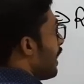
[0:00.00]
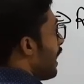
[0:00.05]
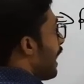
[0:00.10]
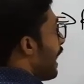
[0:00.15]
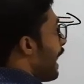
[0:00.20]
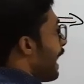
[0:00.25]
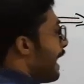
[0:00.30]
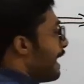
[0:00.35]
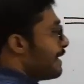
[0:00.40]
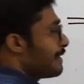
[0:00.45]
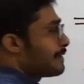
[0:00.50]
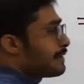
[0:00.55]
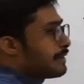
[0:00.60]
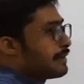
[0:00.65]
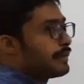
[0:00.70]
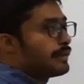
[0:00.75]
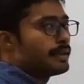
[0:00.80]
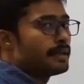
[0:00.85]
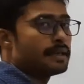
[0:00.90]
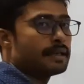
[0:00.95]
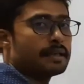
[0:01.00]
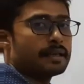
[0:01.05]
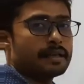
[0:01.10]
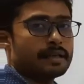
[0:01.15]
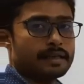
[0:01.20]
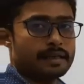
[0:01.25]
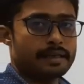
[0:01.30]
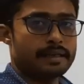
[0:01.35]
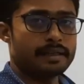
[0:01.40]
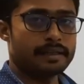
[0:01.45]
as
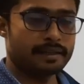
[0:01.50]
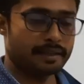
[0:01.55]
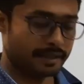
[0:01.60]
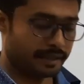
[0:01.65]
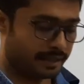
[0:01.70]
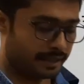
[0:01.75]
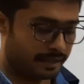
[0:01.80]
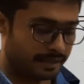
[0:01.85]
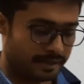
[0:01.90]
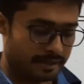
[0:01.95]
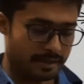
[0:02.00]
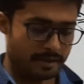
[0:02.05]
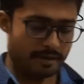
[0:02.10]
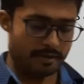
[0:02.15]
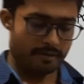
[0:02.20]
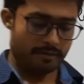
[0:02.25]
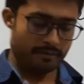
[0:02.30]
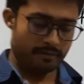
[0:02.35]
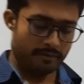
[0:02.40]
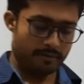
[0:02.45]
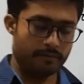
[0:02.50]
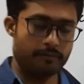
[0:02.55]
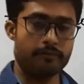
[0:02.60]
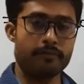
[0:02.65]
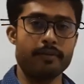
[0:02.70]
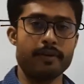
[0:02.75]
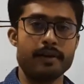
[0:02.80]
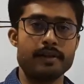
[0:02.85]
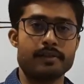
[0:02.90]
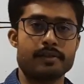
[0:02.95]
in the
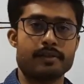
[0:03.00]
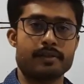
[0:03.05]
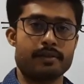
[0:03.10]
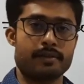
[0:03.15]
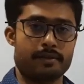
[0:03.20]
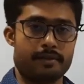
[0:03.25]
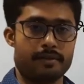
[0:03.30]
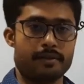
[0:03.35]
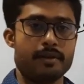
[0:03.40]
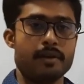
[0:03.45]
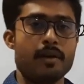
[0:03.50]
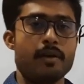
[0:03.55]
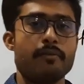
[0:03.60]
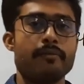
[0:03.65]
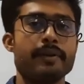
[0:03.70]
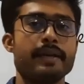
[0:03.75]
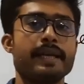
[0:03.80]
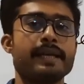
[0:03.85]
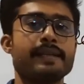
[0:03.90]
first we